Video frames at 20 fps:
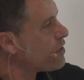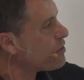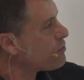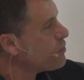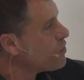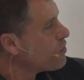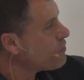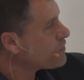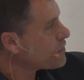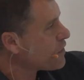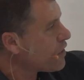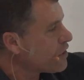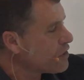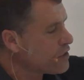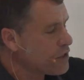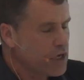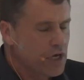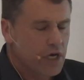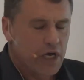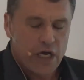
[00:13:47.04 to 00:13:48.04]
it moves
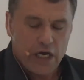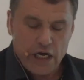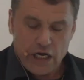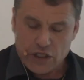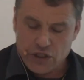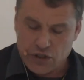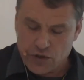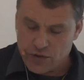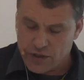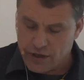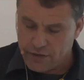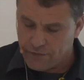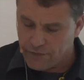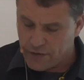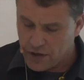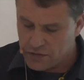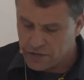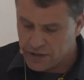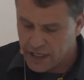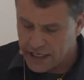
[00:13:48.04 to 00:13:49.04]
on to the
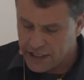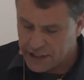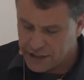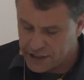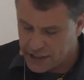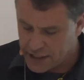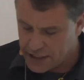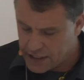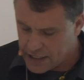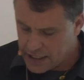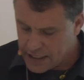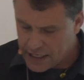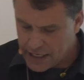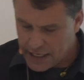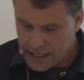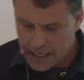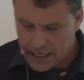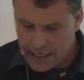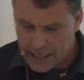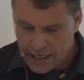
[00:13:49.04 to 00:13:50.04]
flotation
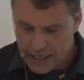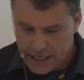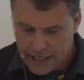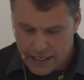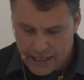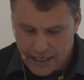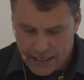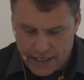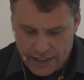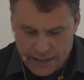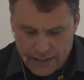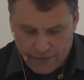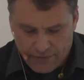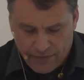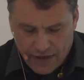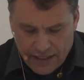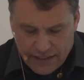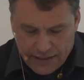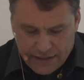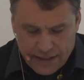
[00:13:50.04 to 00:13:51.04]

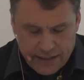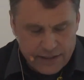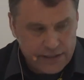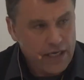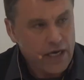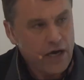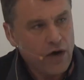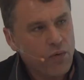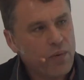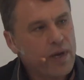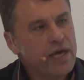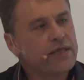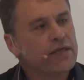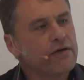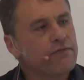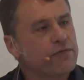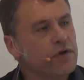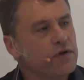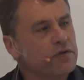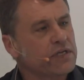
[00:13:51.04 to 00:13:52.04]
devices, where
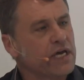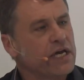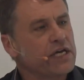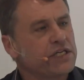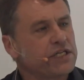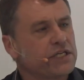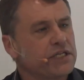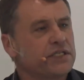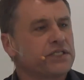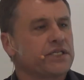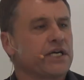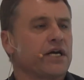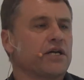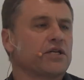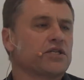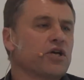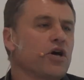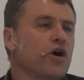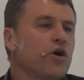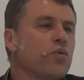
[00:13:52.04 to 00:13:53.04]
the flotation
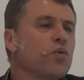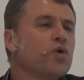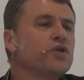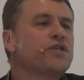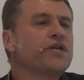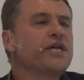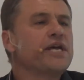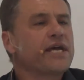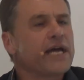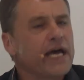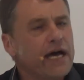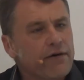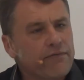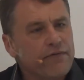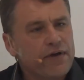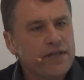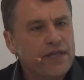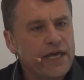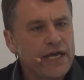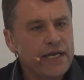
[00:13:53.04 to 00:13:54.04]
cells would
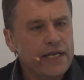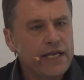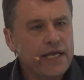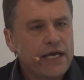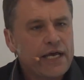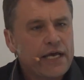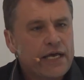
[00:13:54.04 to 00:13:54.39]
recover then